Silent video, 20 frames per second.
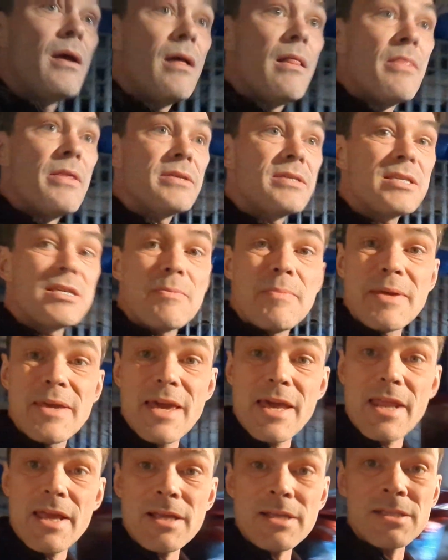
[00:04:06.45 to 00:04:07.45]
this is the
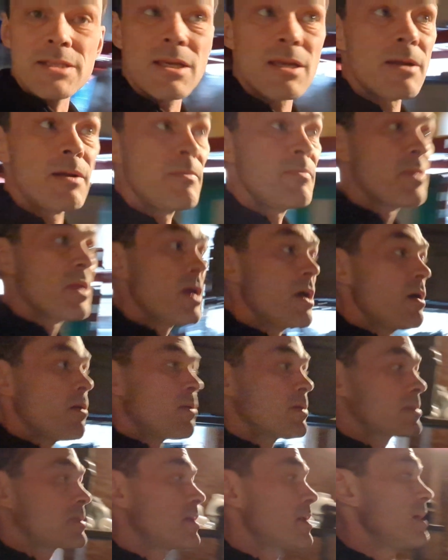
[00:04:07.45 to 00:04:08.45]
beginnings.
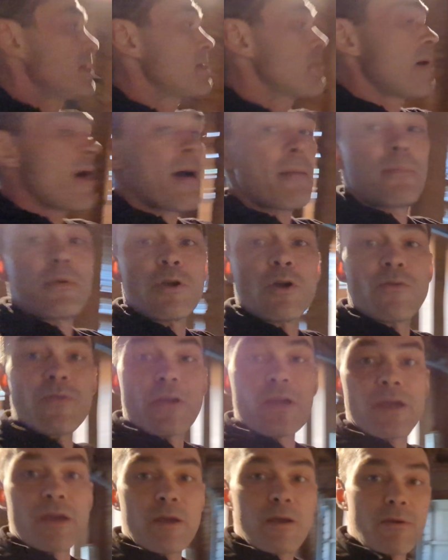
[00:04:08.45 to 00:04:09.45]
What's going to end up happening over
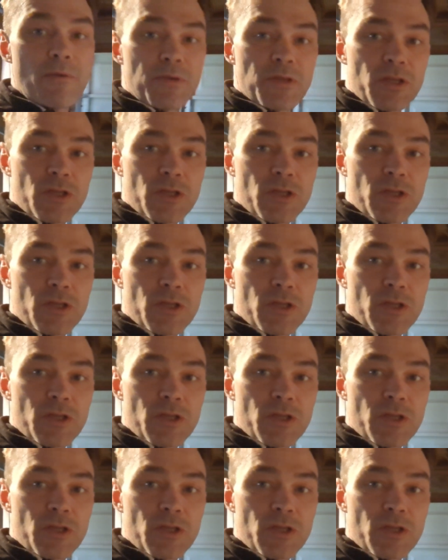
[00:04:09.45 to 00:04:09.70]
here with the